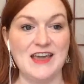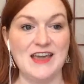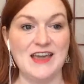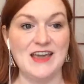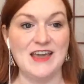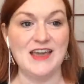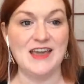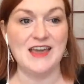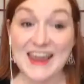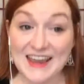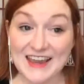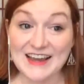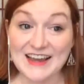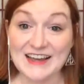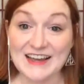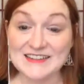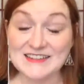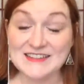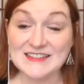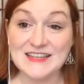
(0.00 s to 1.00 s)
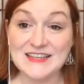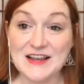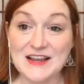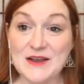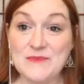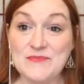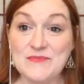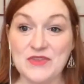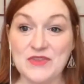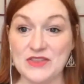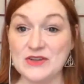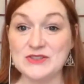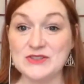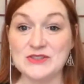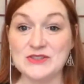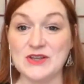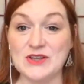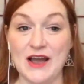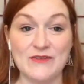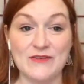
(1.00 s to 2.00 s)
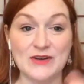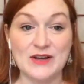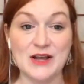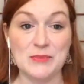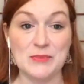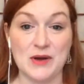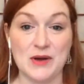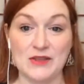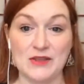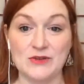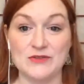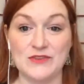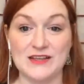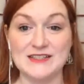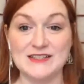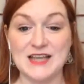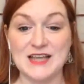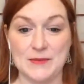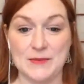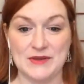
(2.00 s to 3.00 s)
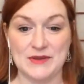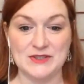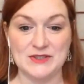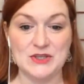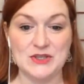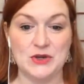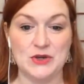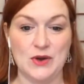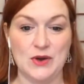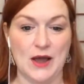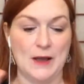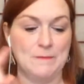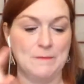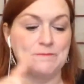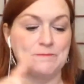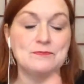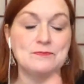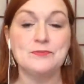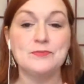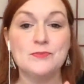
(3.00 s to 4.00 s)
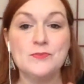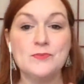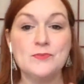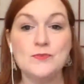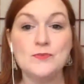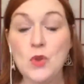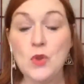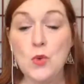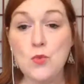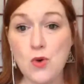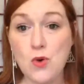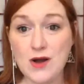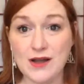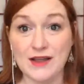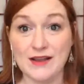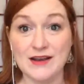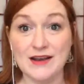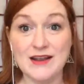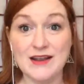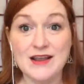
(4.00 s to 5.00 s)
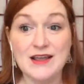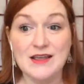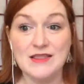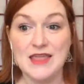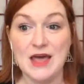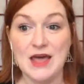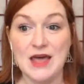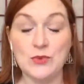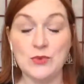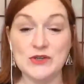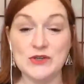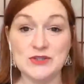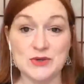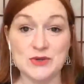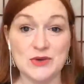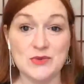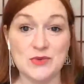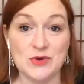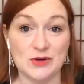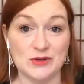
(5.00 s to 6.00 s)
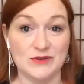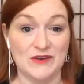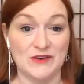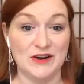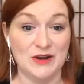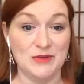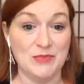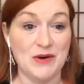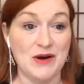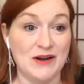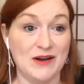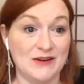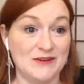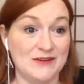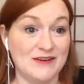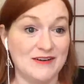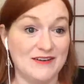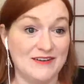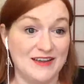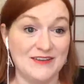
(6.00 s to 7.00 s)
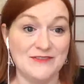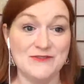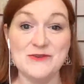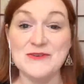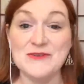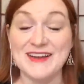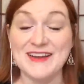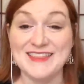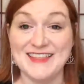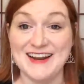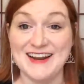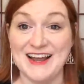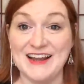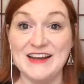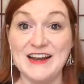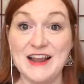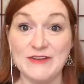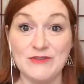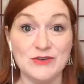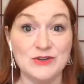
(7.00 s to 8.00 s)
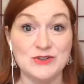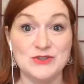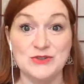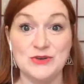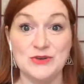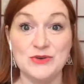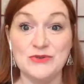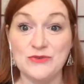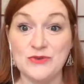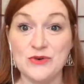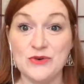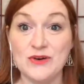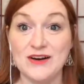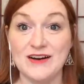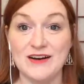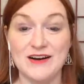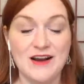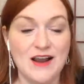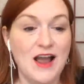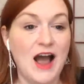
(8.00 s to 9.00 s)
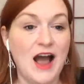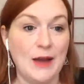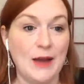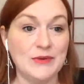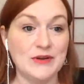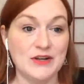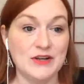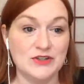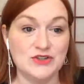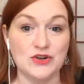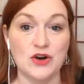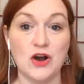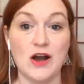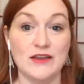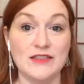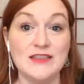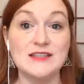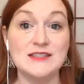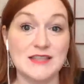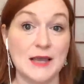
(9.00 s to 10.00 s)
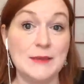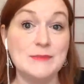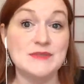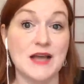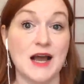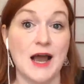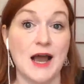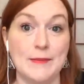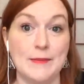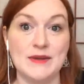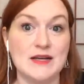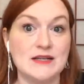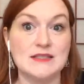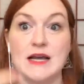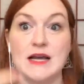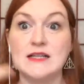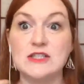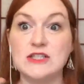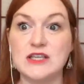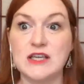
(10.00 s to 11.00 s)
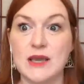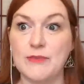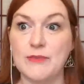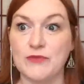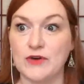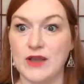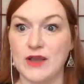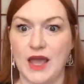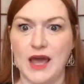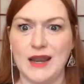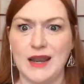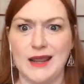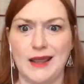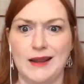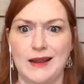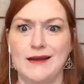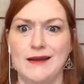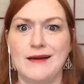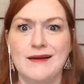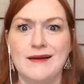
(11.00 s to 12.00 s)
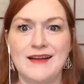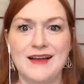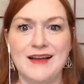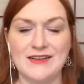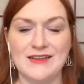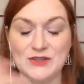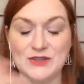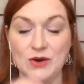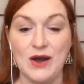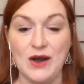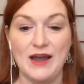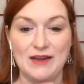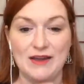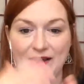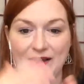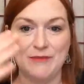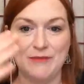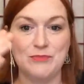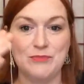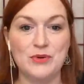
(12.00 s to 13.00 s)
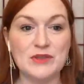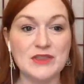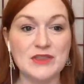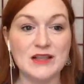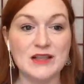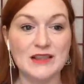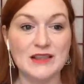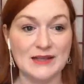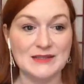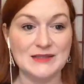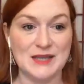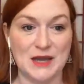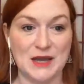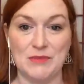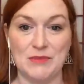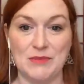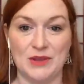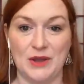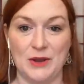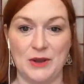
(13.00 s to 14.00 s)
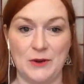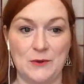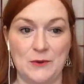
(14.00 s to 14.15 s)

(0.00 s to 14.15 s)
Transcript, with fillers: and there's I have a couple other things coming too. Um, one that wizarding world of harry potter giveaway that i never drew for i'm going to draw at the same time because i just keep forgetting uh, so I, I put the link down below